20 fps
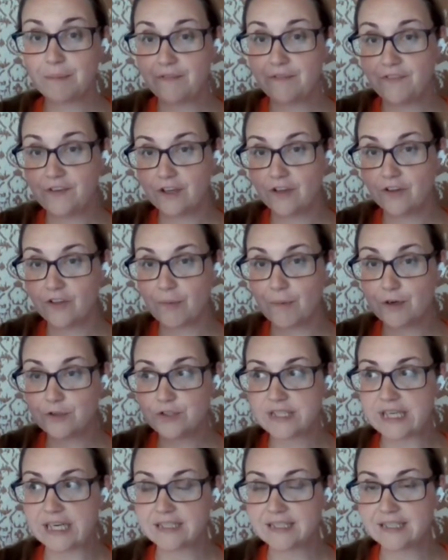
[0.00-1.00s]
me feel the
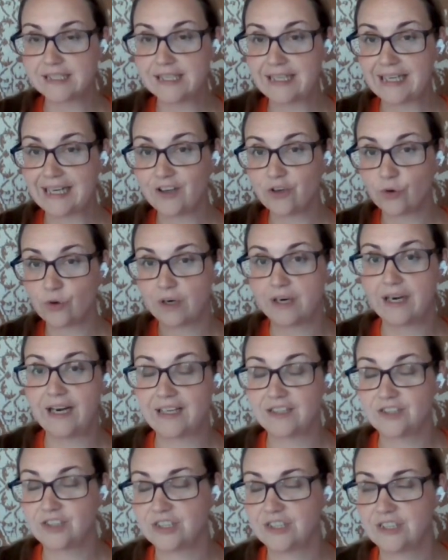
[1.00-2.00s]
most excellent and or
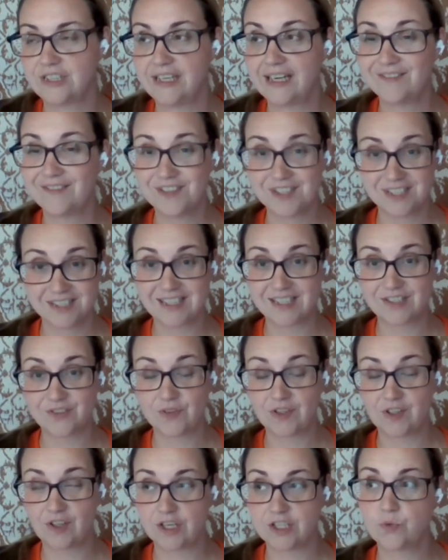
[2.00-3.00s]
actually have
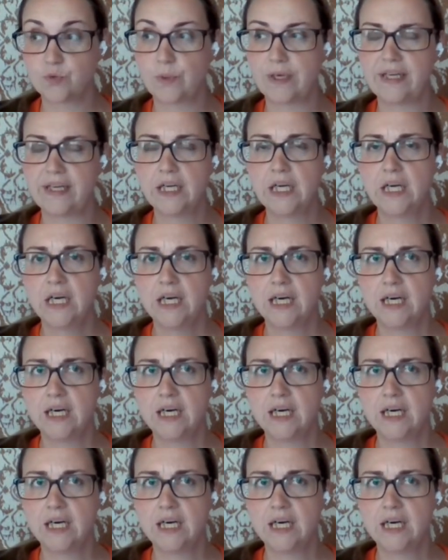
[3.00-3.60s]
successfully lost weight.